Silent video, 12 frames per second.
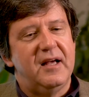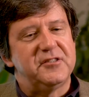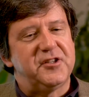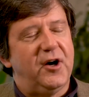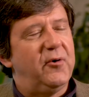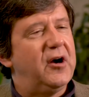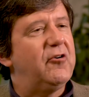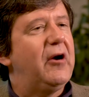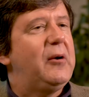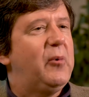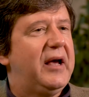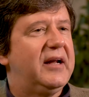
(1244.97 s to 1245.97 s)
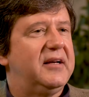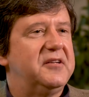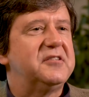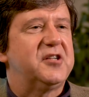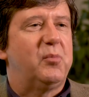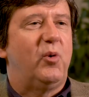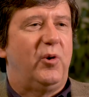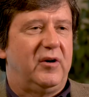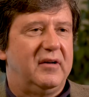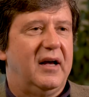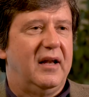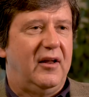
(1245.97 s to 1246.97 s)
So a great way to
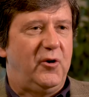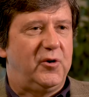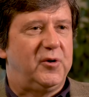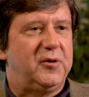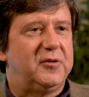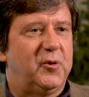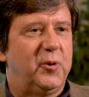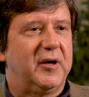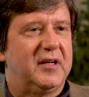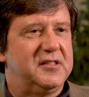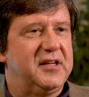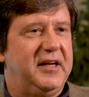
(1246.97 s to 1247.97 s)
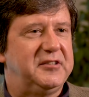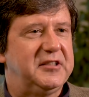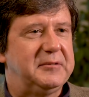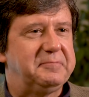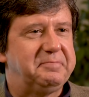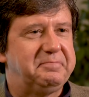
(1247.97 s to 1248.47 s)
support a local organization.